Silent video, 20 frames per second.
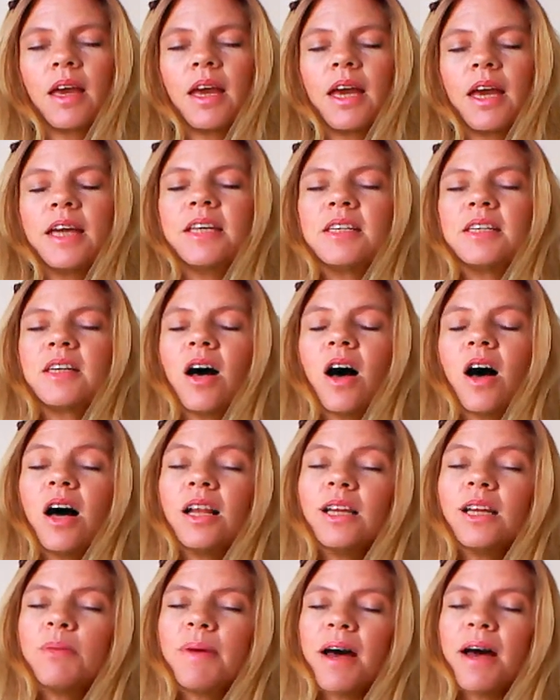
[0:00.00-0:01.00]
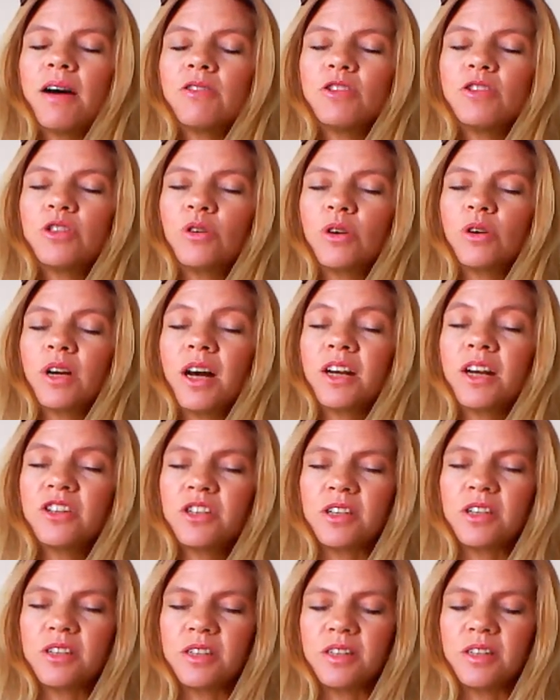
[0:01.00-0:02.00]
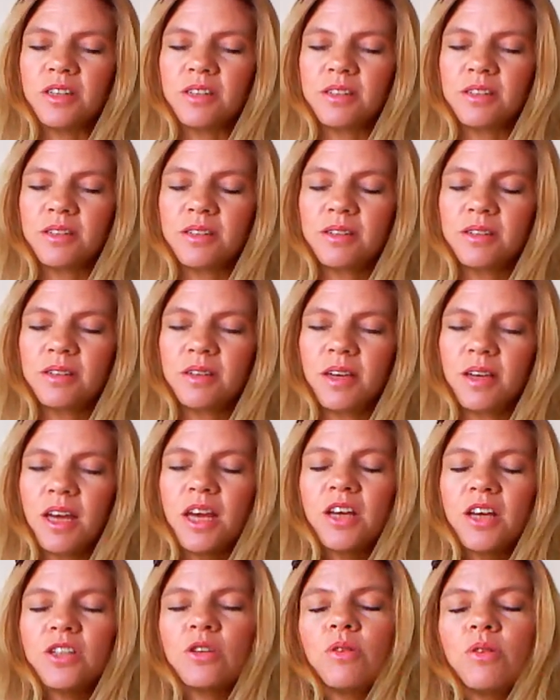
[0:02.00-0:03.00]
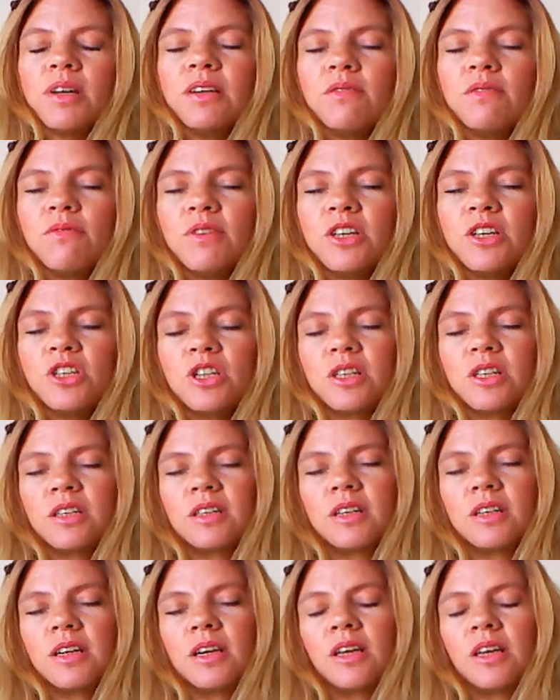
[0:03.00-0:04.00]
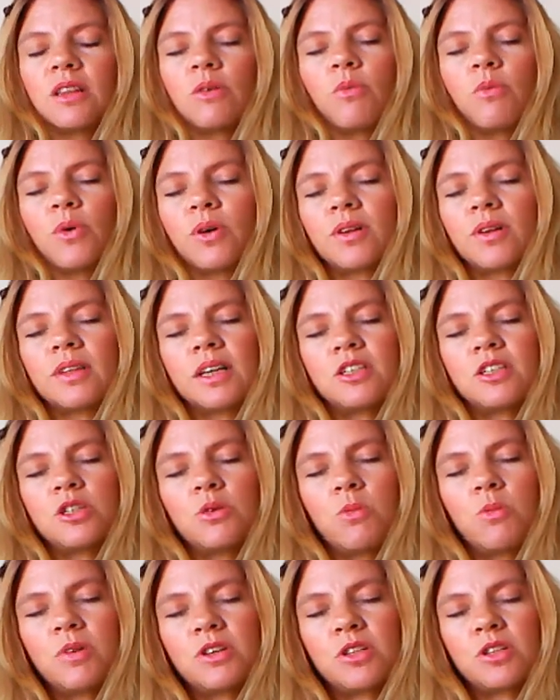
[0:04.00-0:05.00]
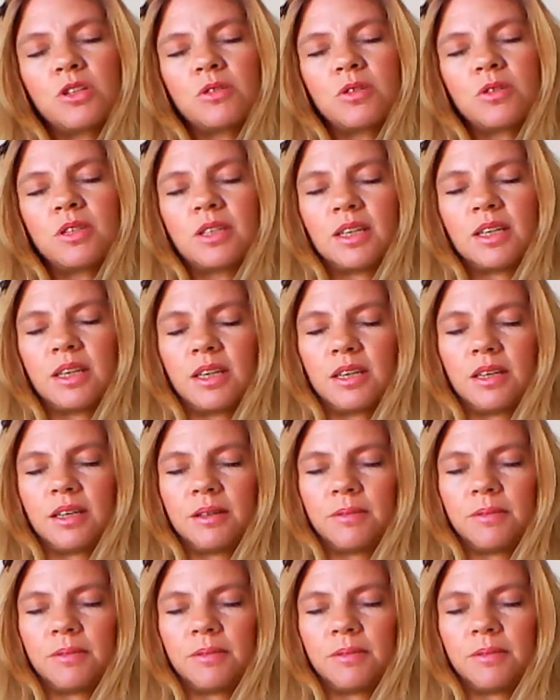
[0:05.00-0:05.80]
It is all about your consciousness. So envision the world that you wish to see.